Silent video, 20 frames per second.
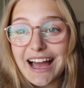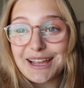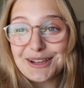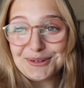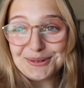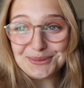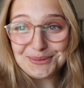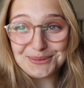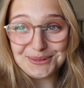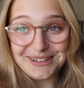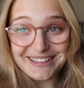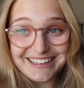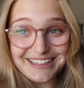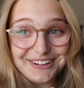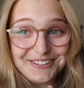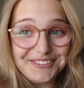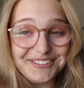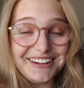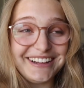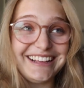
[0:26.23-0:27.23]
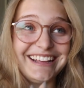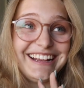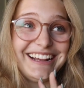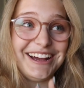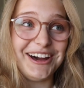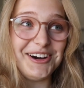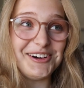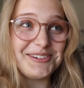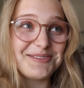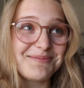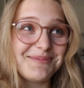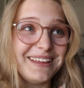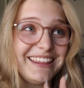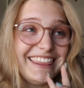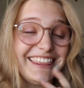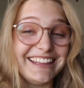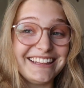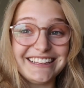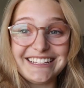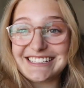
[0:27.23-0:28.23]
I really freaking hope
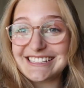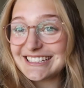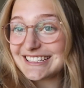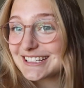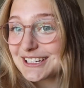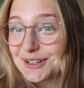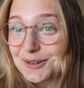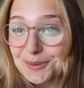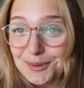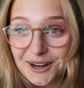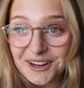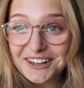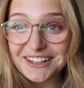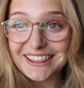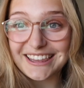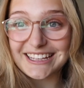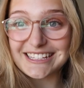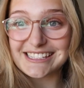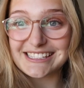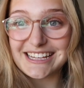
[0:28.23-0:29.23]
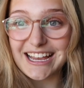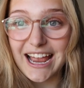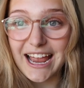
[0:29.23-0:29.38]
that this is gonna work this